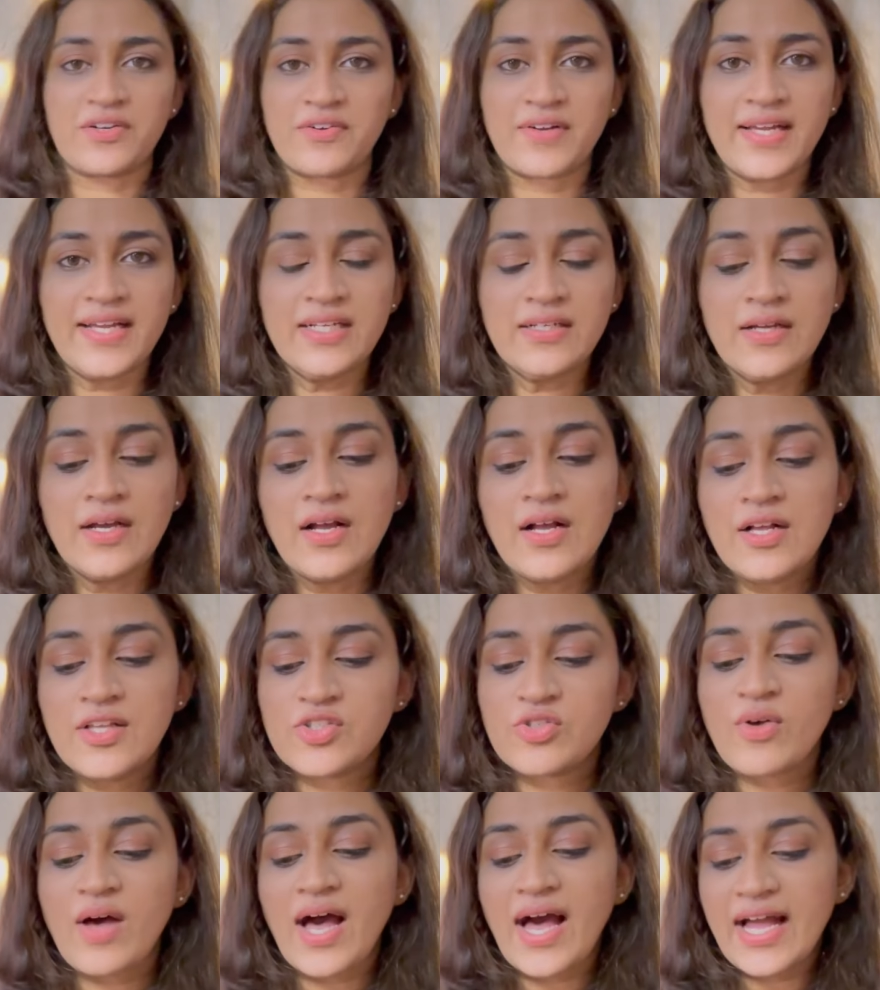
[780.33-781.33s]
right?
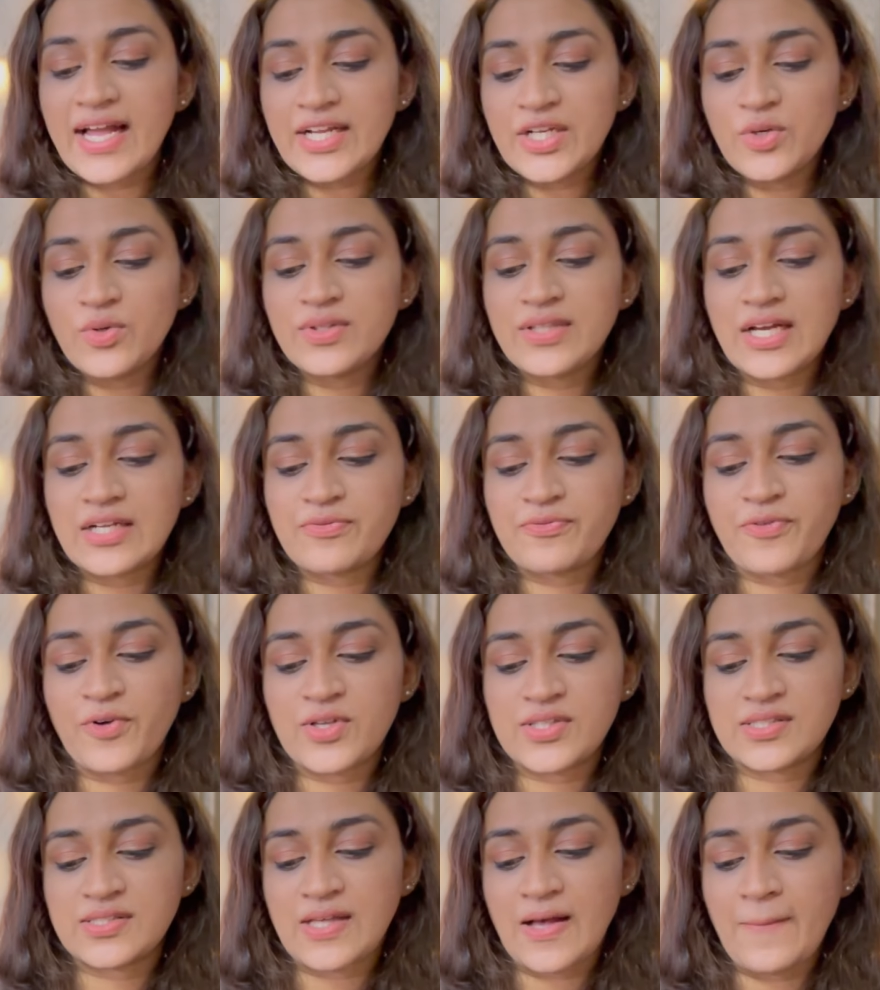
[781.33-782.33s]
So I do that
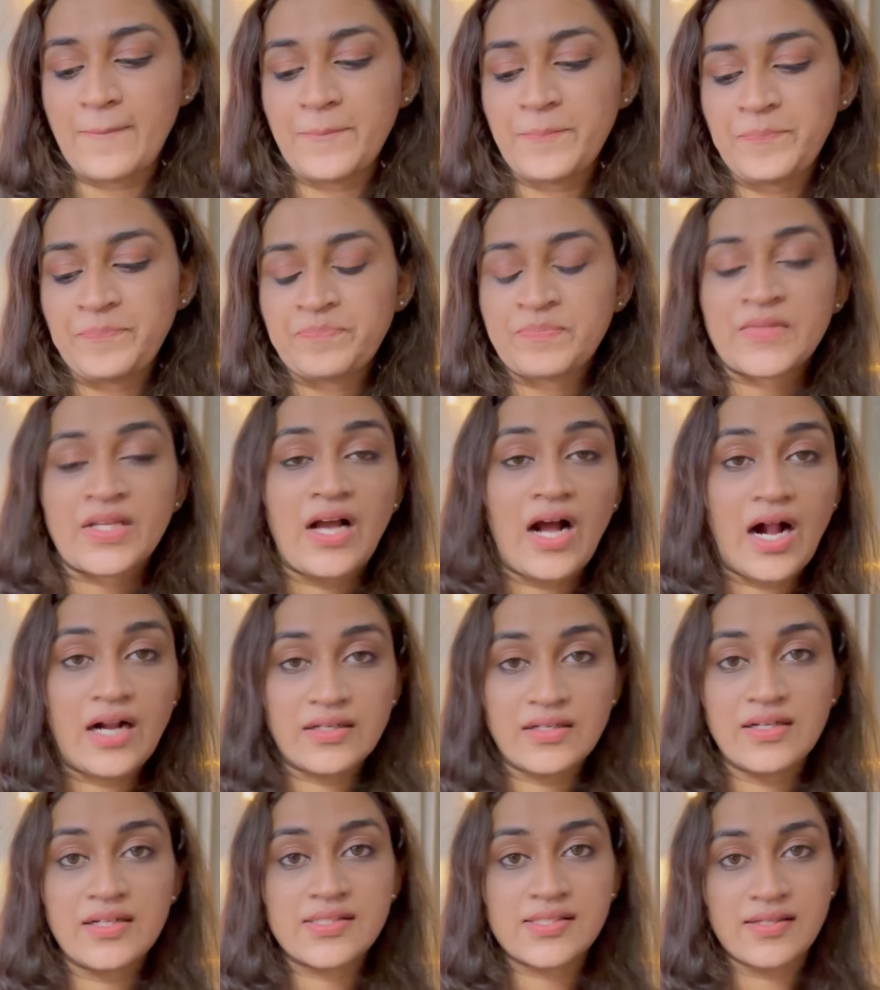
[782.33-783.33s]
for some
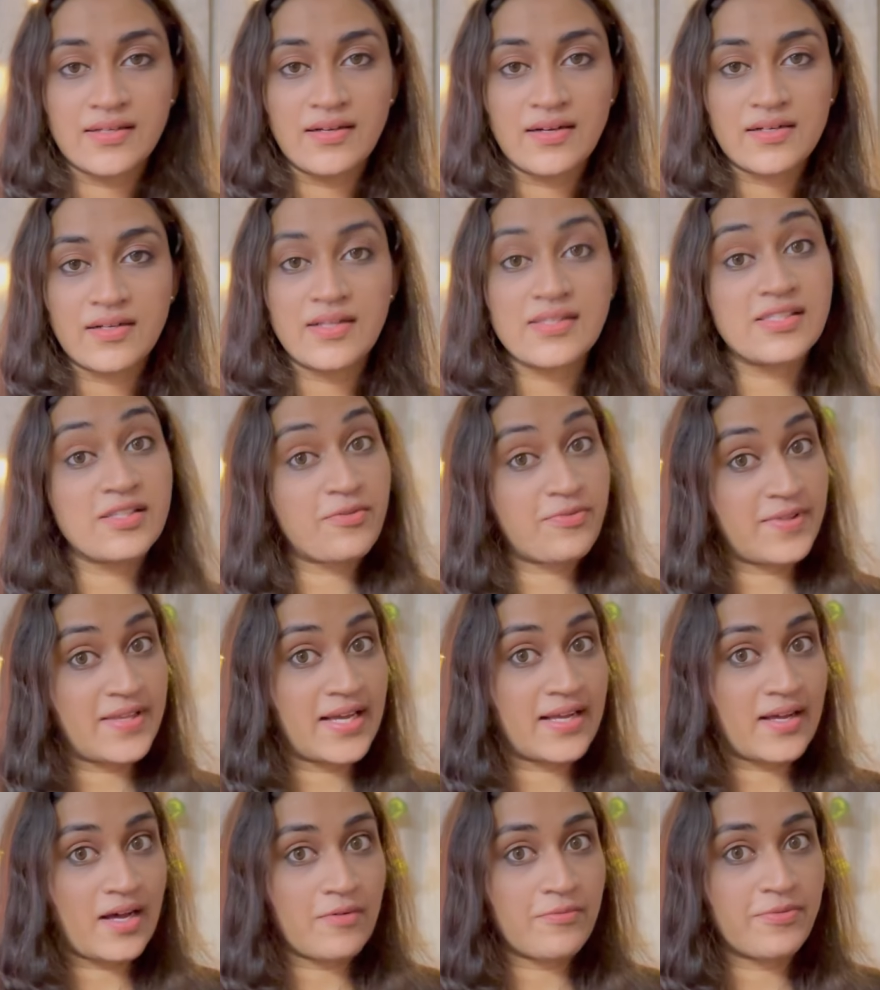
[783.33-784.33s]
adult learners. If they
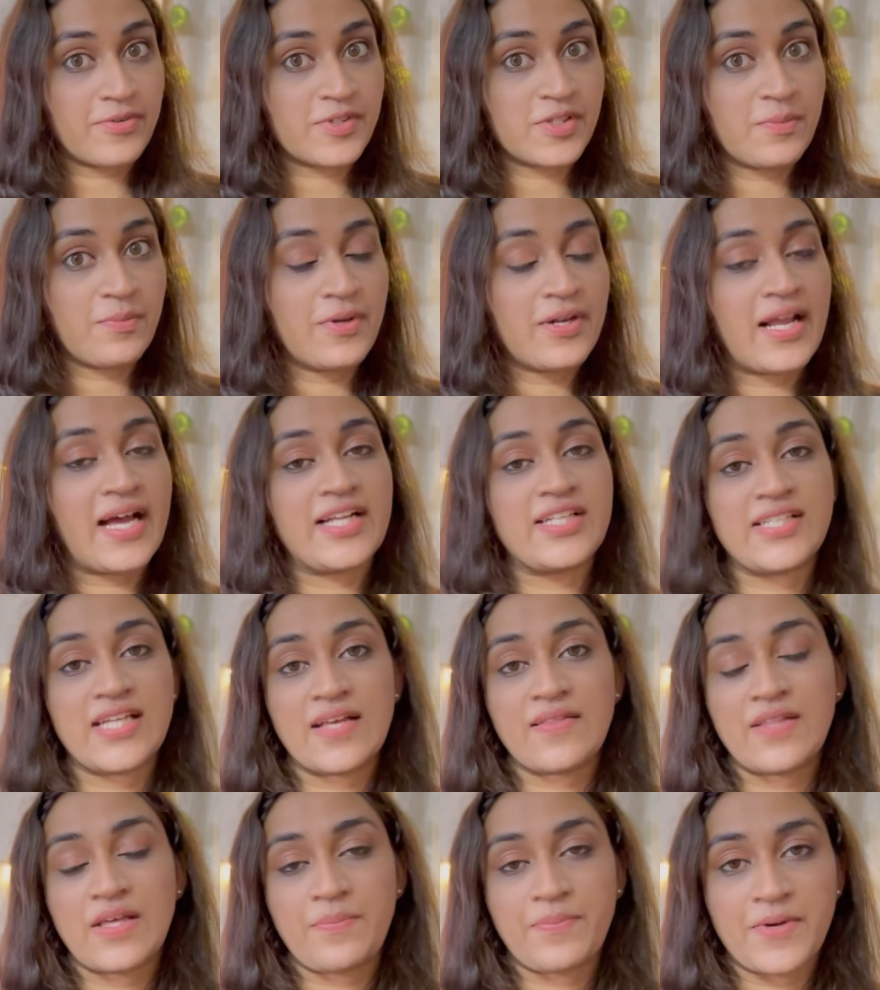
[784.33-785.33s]
are comfortable, I
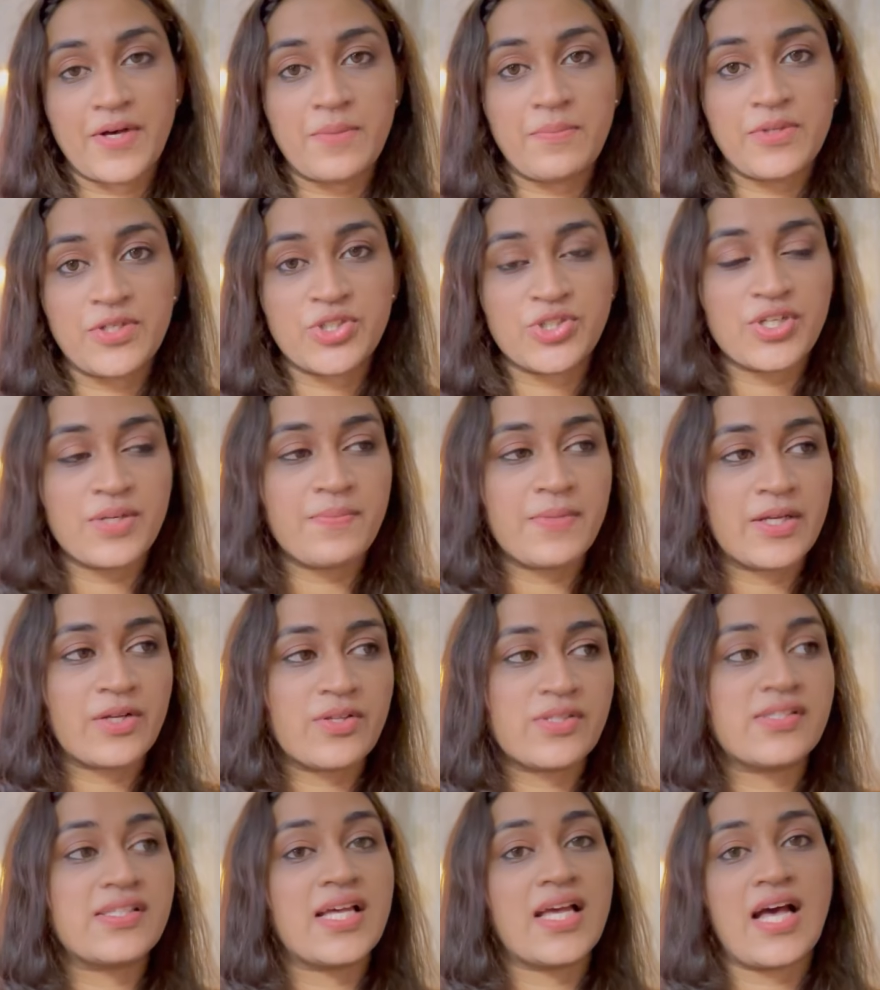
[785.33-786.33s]
take their permission
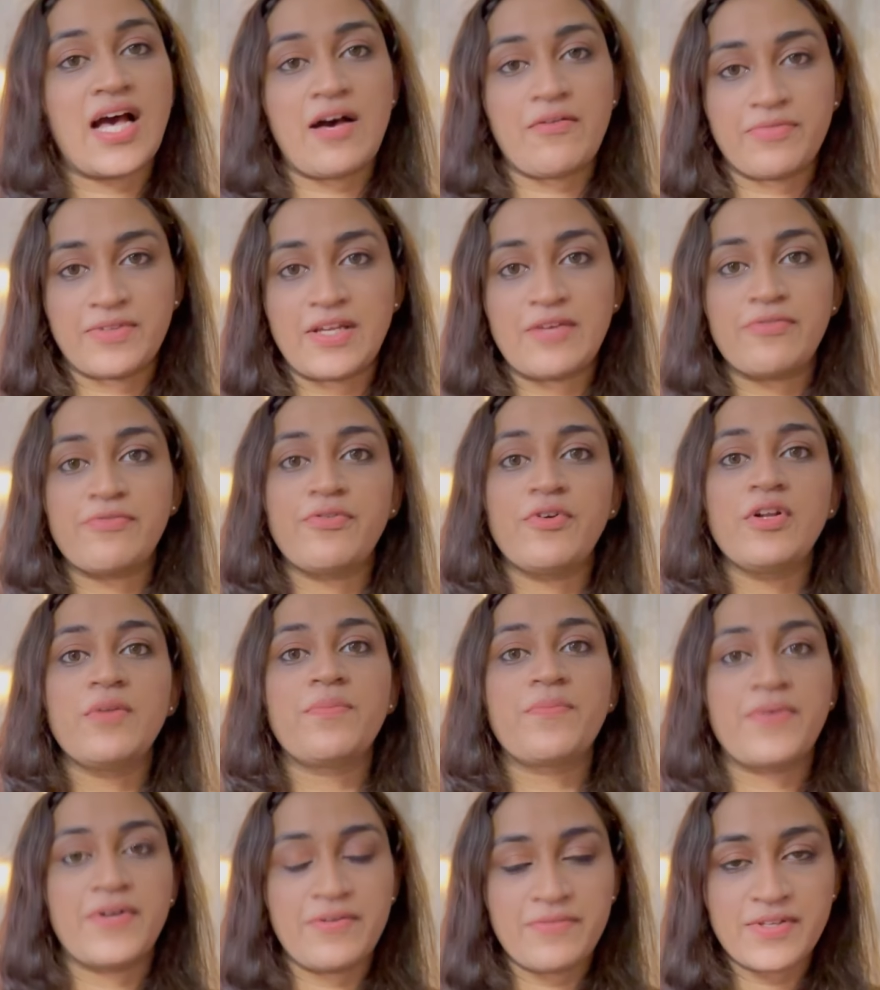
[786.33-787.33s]
because they have their full
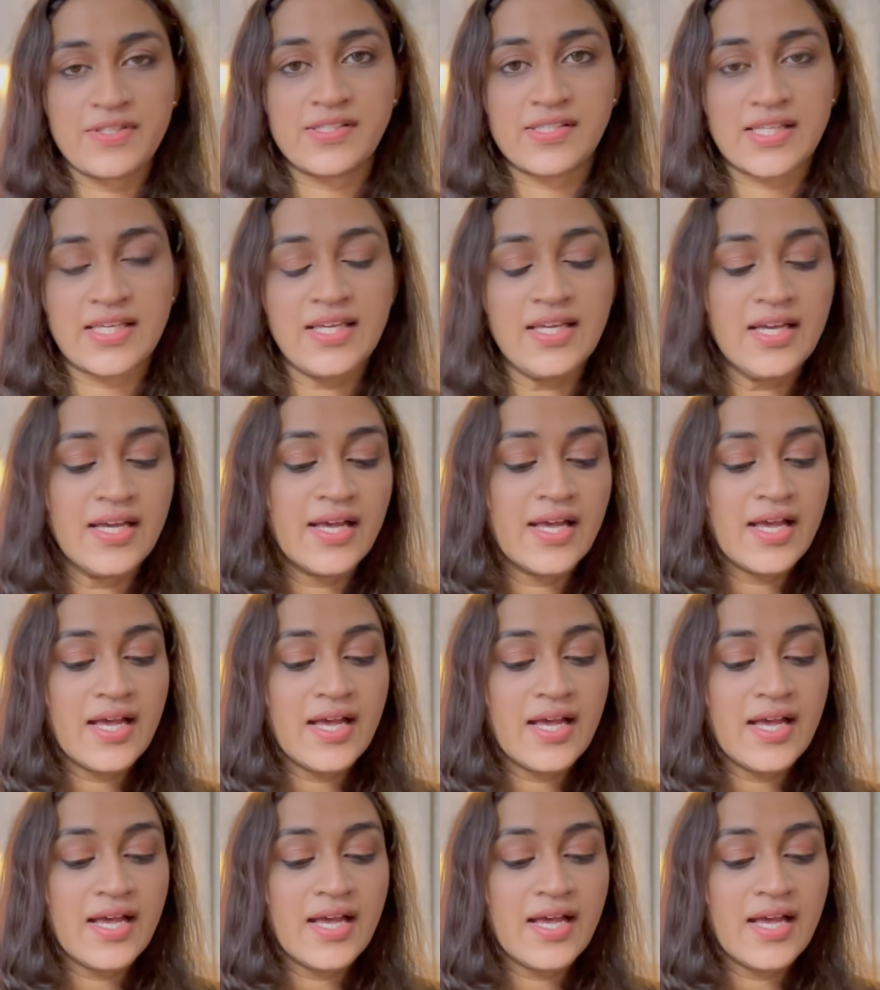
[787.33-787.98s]
privacy.